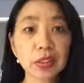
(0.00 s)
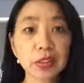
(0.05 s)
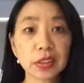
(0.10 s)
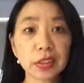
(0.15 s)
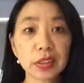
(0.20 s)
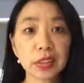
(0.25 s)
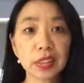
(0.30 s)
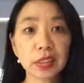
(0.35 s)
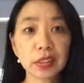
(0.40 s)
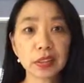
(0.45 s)

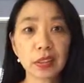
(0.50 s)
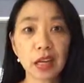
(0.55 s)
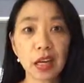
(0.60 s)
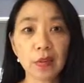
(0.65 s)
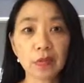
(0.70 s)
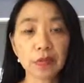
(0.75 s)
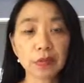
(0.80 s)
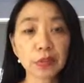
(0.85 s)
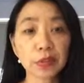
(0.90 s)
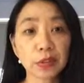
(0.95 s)
just
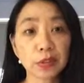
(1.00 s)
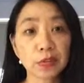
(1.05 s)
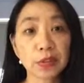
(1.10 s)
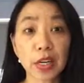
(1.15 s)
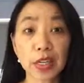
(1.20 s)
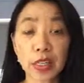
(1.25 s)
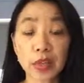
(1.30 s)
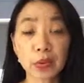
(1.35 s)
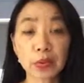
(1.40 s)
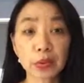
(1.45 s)

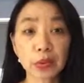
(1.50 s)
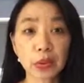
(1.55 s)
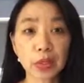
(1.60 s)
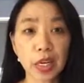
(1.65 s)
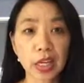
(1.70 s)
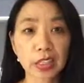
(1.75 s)
purify that water.